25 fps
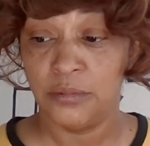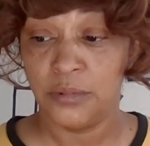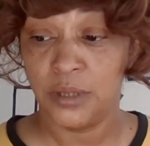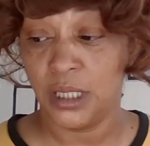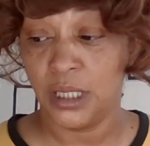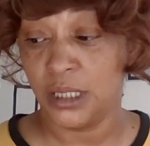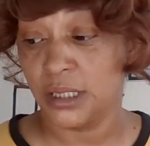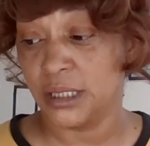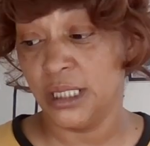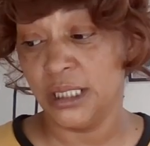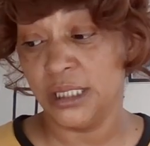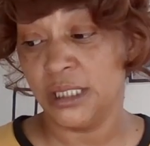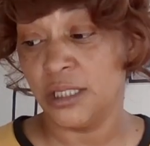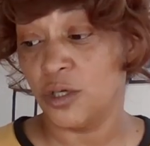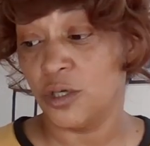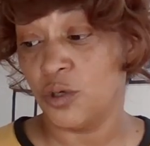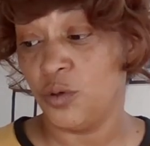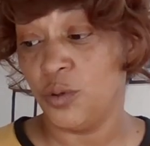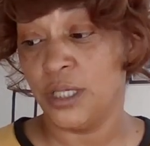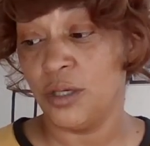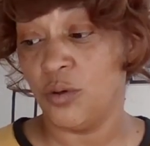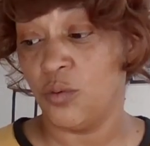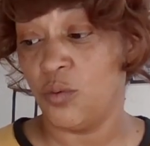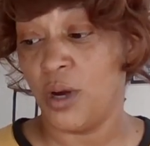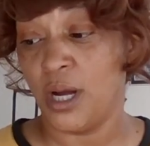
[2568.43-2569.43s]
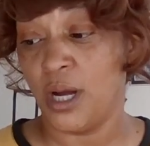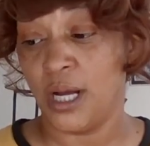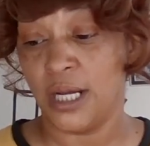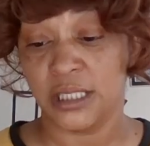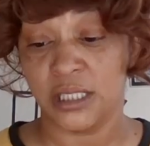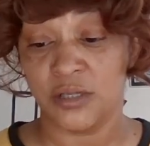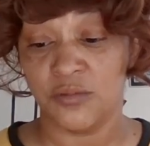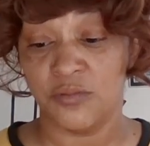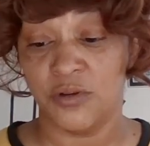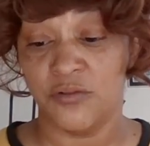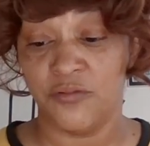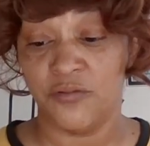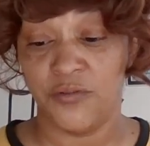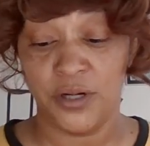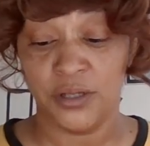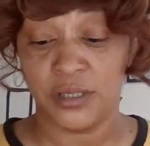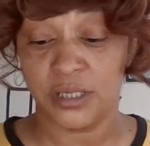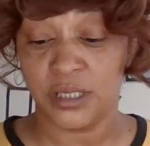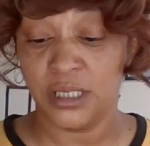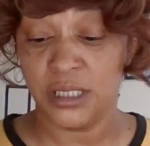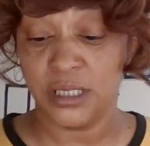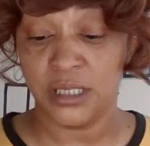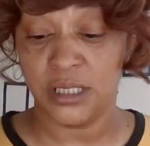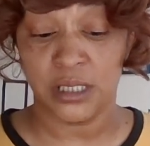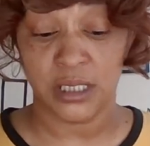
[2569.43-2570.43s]
Because this is a Queen of Wands in
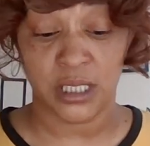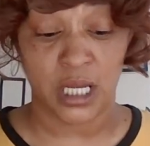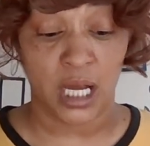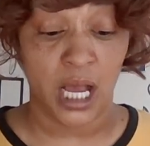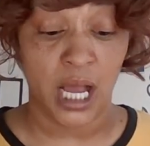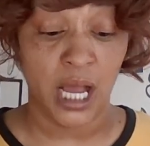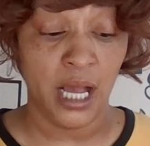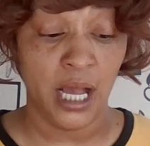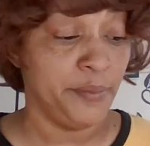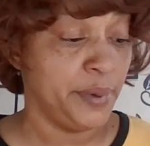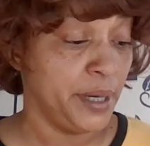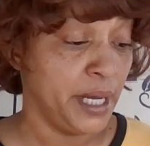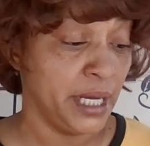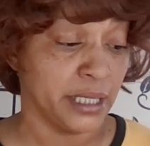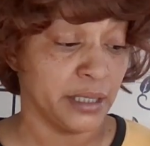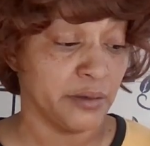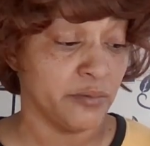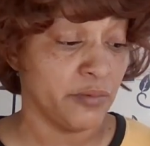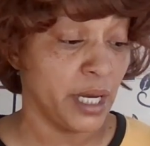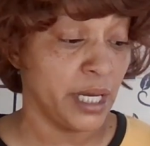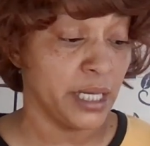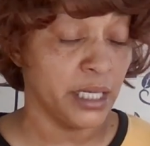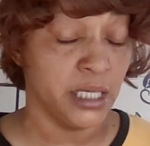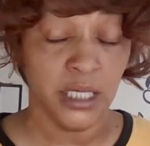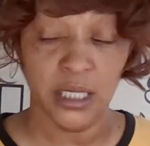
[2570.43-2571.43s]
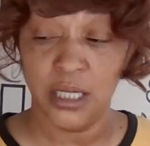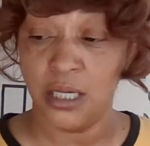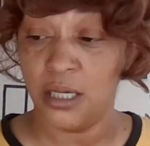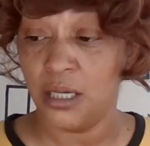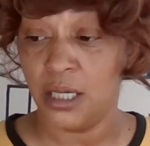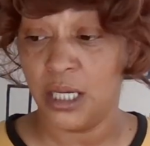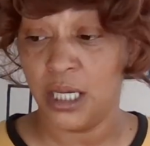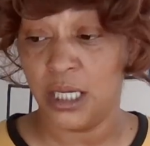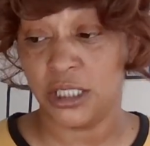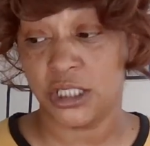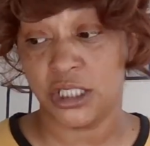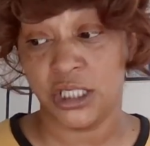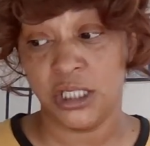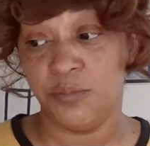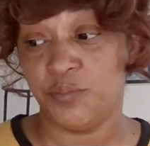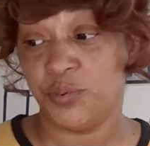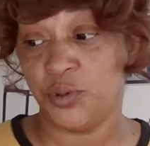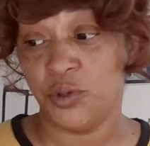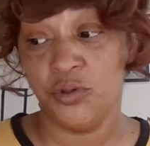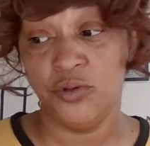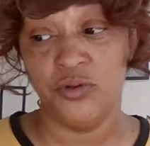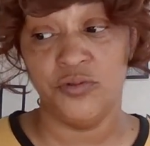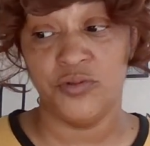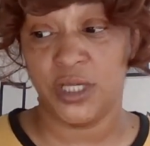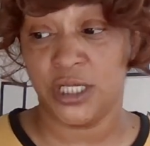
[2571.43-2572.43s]
reverse. This is a hot pocket right here. And she
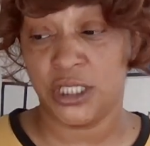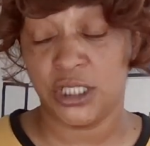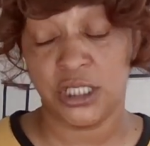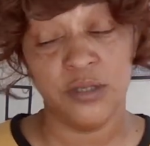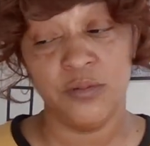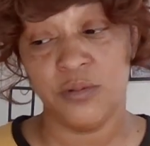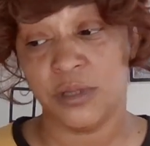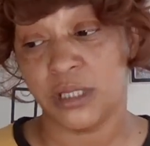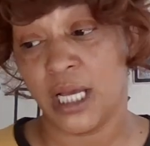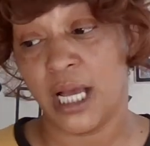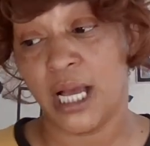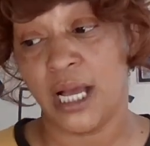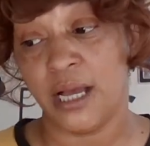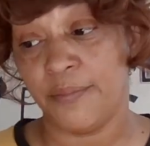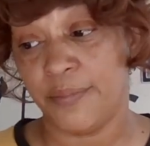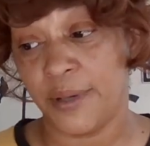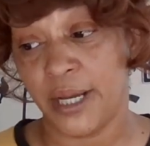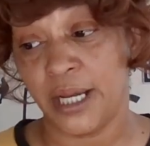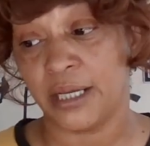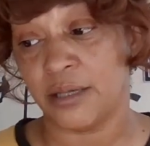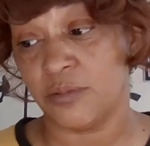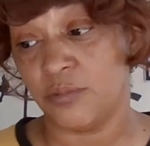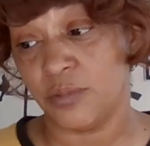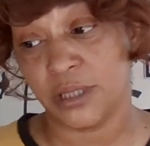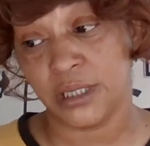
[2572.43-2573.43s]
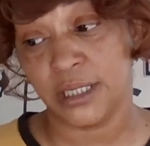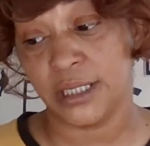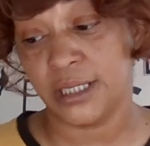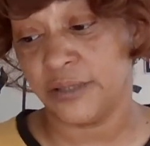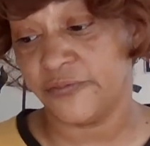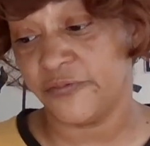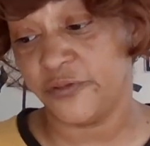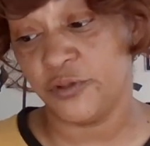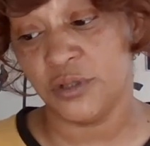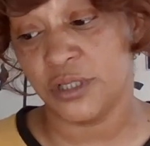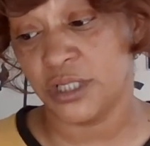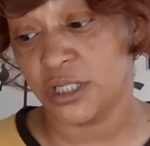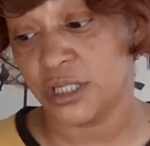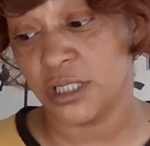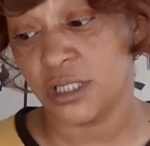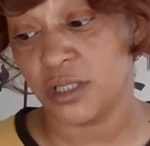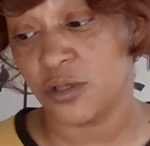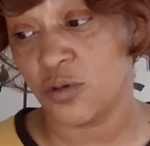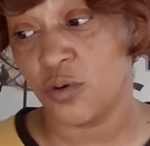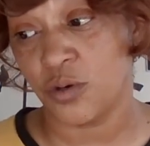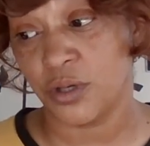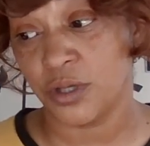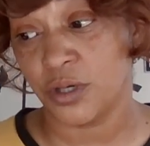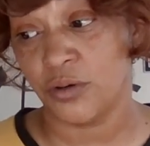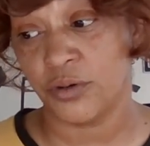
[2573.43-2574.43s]
proved that she was a hot pocket with this foolishness
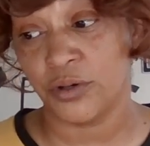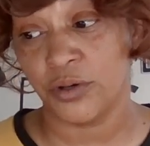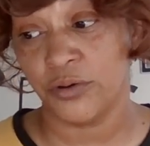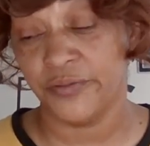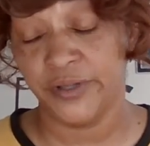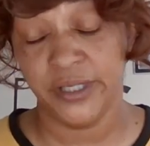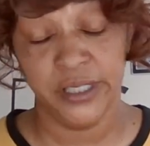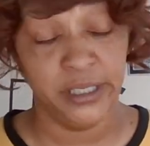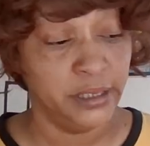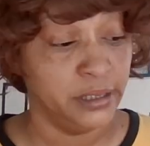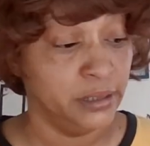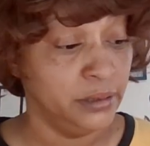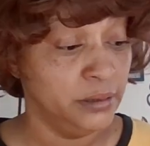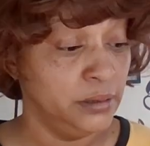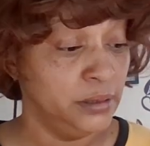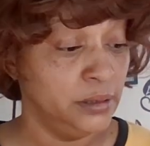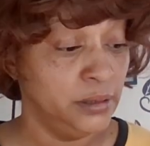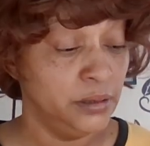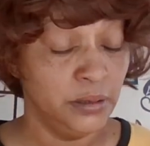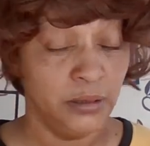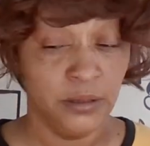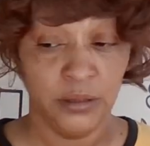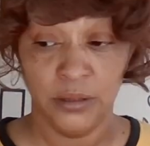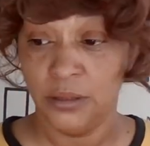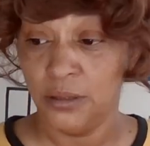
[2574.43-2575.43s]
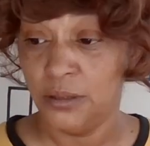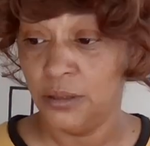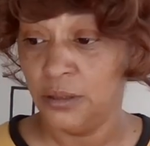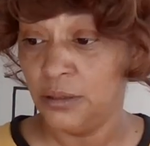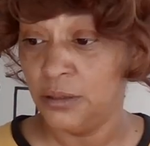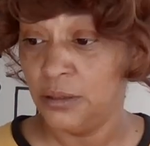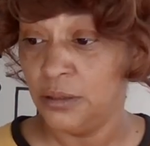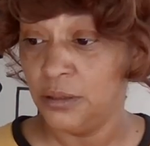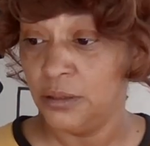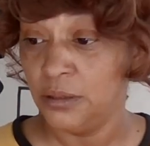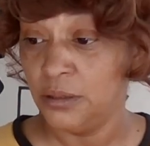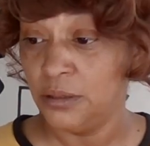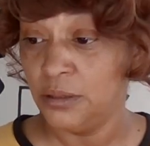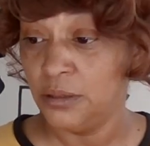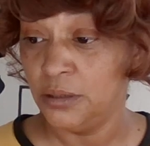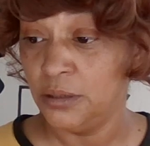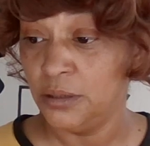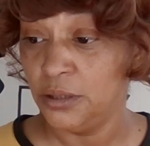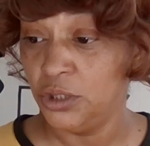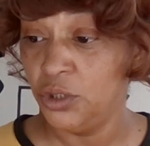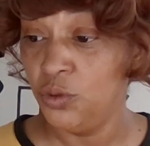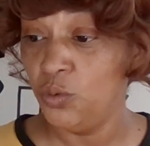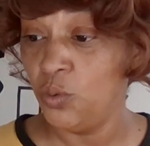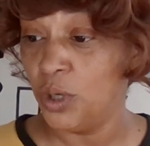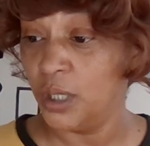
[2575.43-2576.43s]
going on over here.
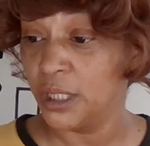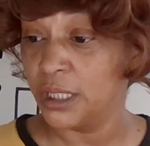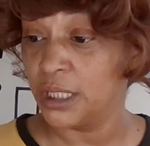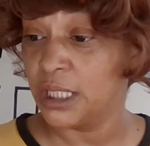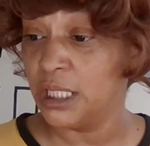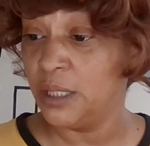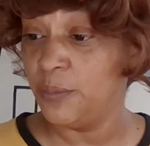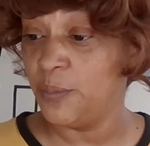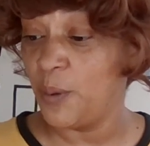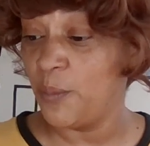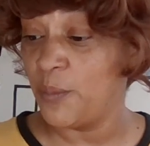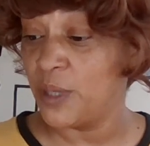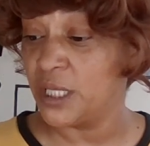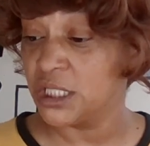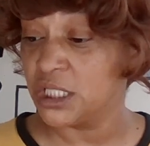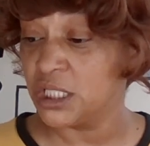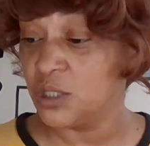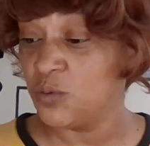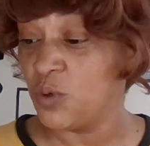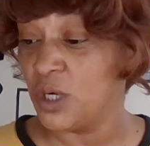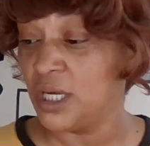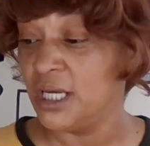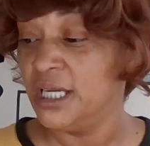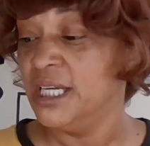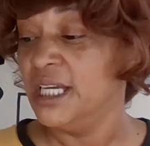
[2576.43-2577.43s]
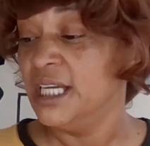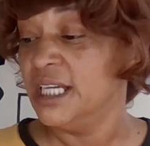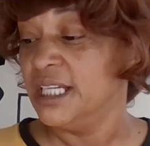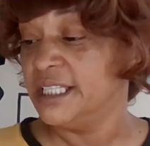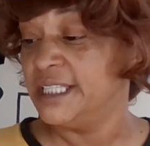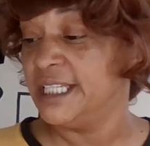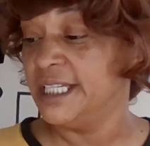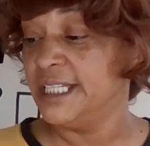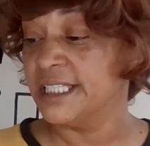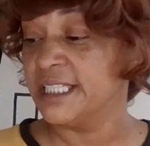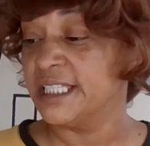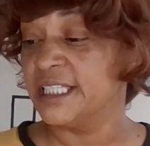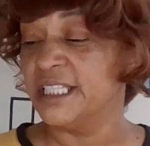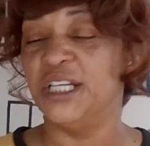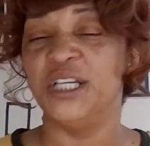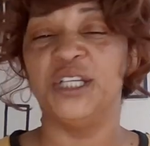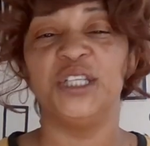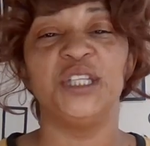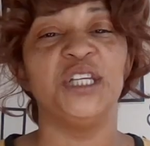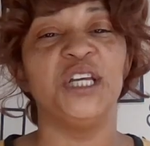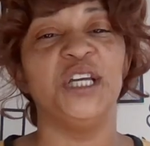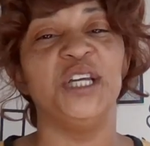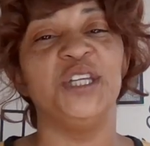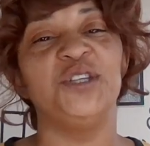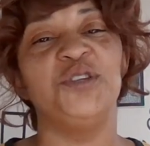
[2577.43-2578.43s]
You want to keep them as she want this,
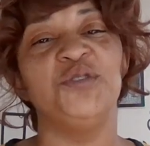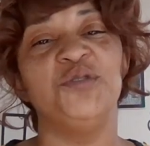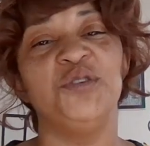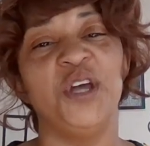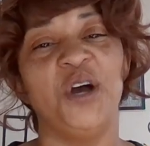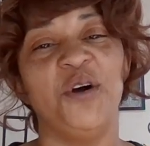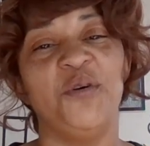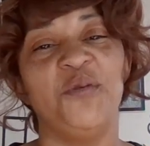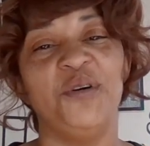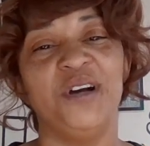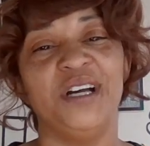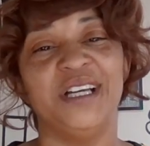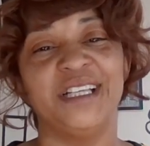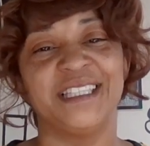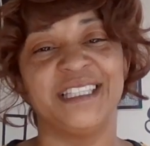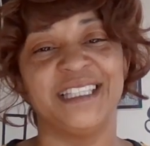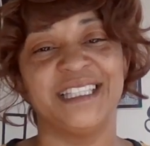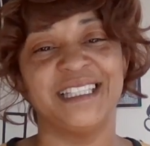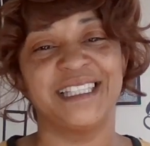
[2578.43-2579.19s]
this you know what?